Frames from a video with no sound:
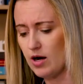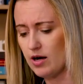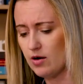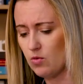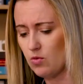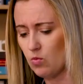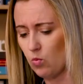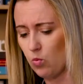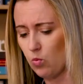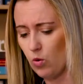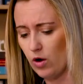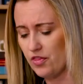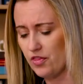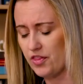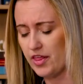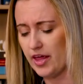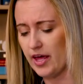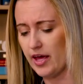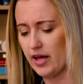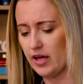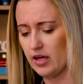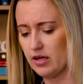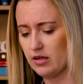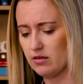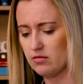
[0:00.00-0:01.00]
what
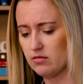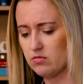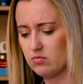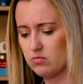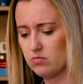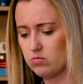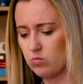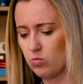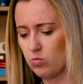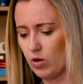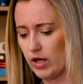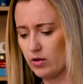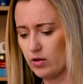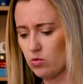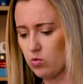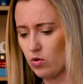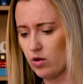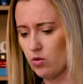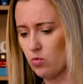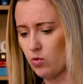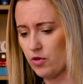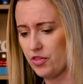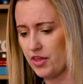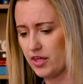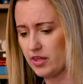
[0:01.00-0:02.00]
they
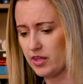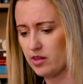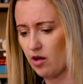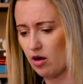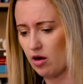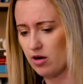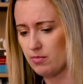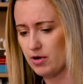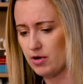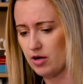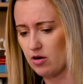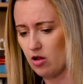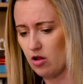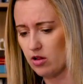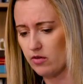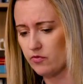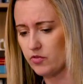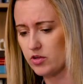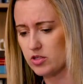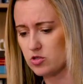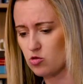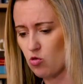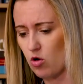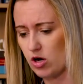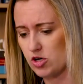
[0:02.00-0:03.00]
what they thought about all of
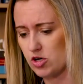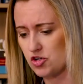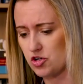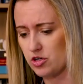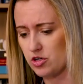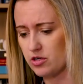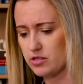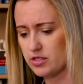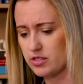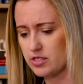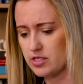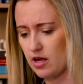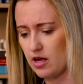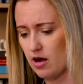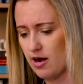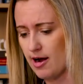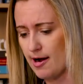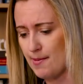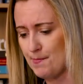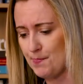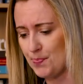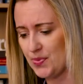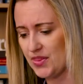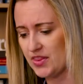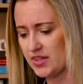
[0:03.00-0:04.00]
these questions.
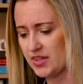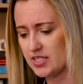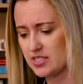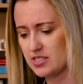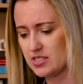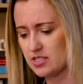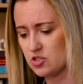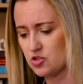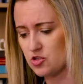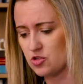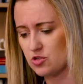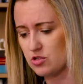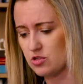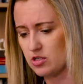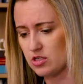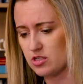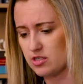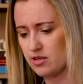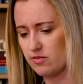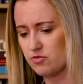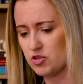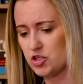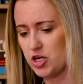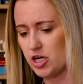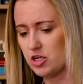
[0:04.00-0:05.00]
This
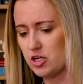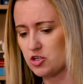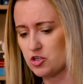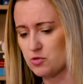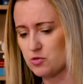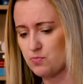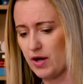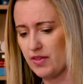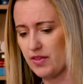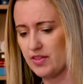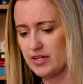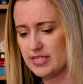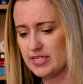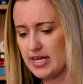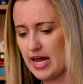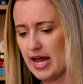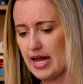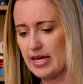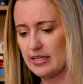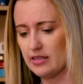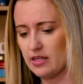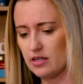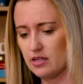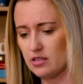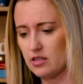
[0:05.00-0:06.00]
stuff changes by the
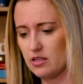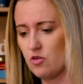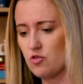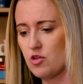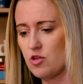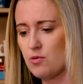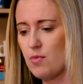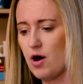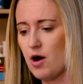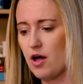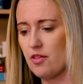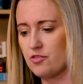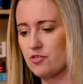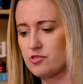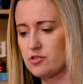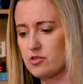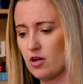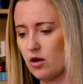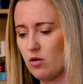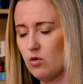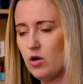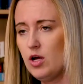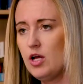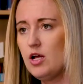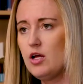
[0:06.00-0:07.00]
day, let alone the month.
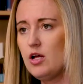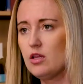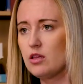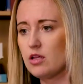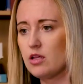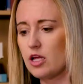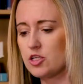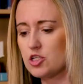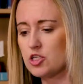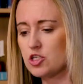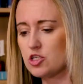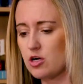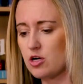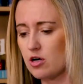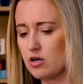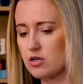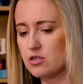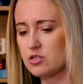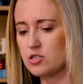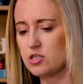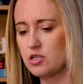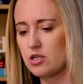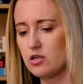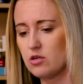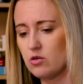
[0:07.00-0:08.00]
So let's turn
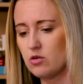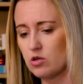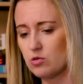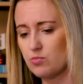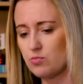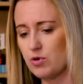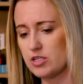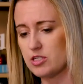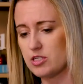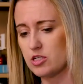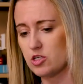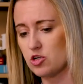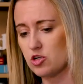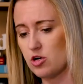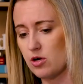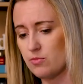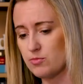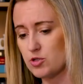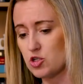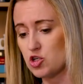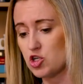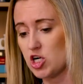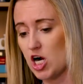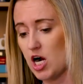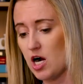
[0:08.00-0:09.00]
to President
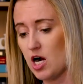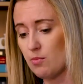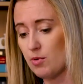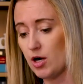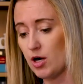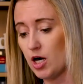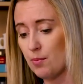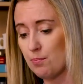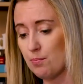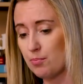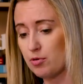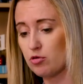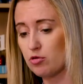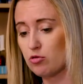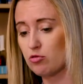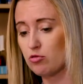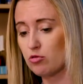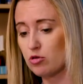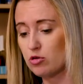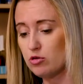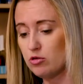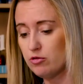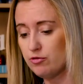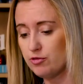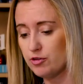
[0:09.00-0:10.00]
Trump's job
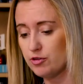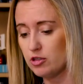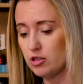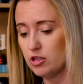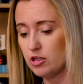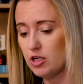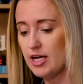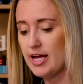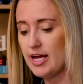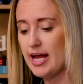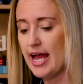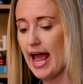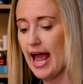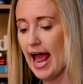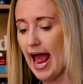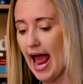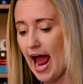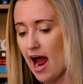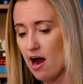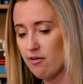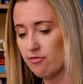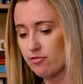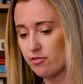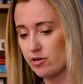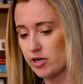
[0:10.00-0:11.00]
approval
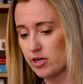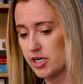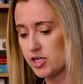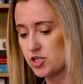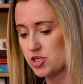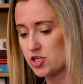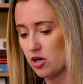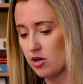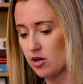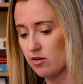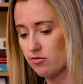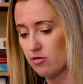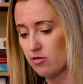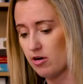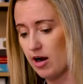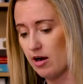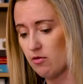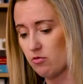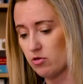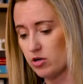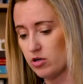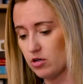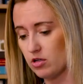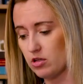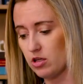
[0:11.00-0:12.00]
average over at
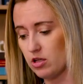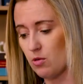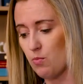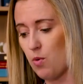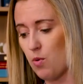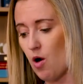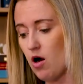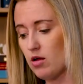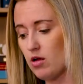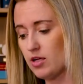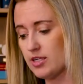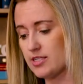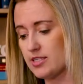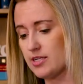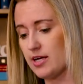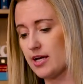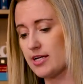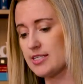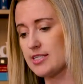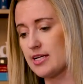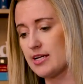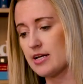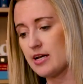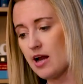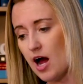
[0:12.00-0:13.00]
Real Clear
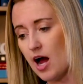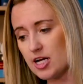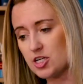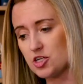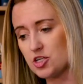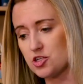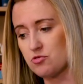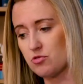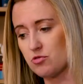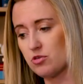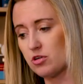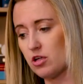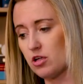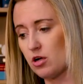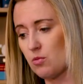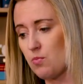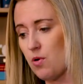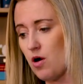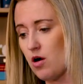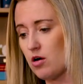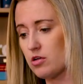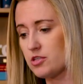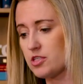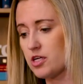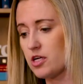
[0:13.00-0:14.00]
Politics. And not just Real Clear
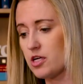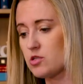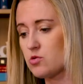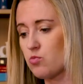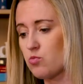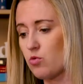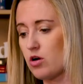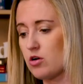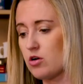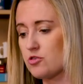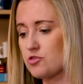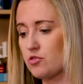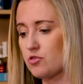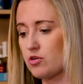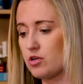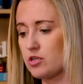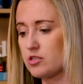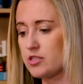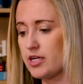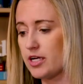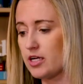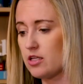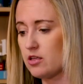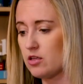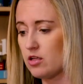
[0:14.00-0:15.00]
Politics, we're also going to
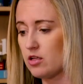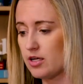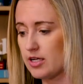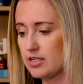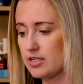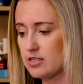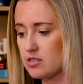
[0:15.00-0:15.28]
take a look at